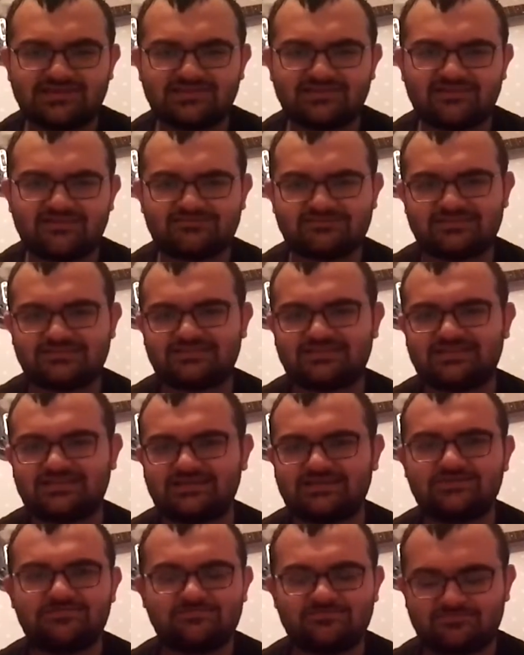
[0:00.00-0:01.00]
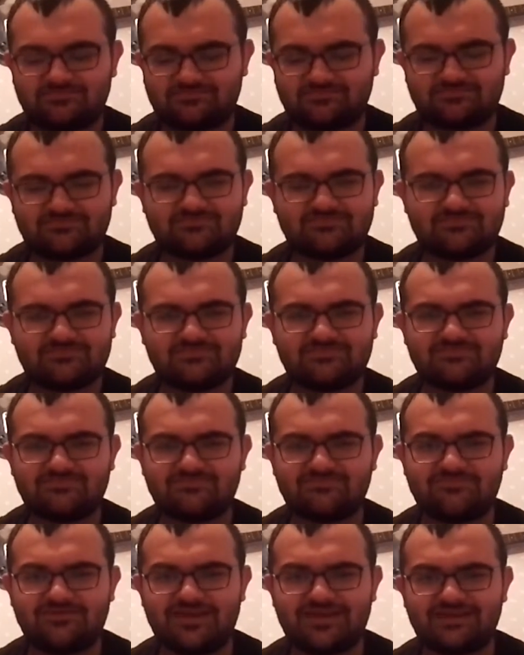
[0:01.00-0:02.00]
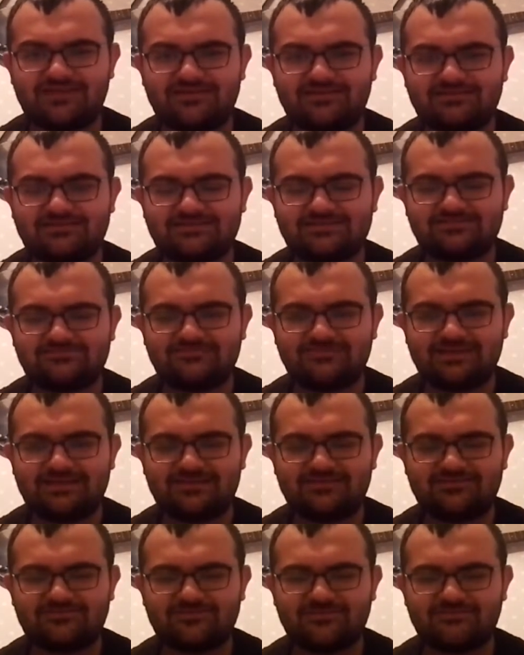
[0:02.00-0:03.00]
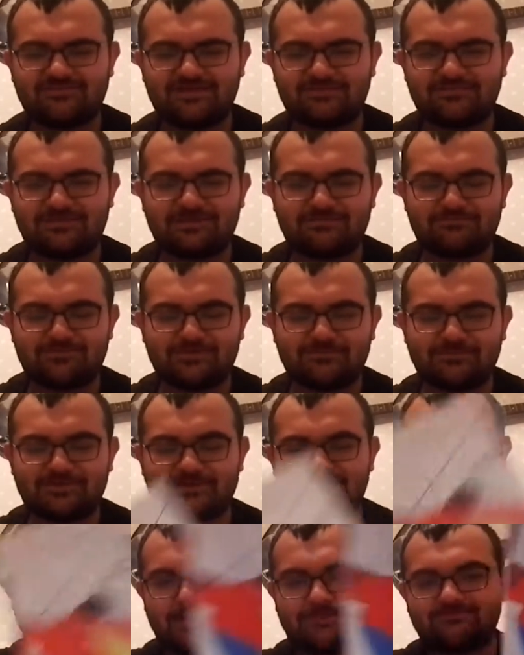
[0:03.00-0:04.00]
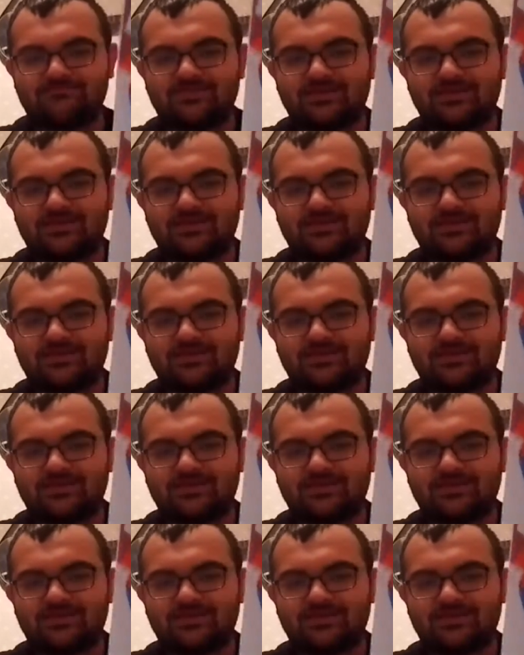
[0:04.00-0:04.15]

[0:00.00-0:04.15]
That was actually kind of weird creeped out by that book, but yeah.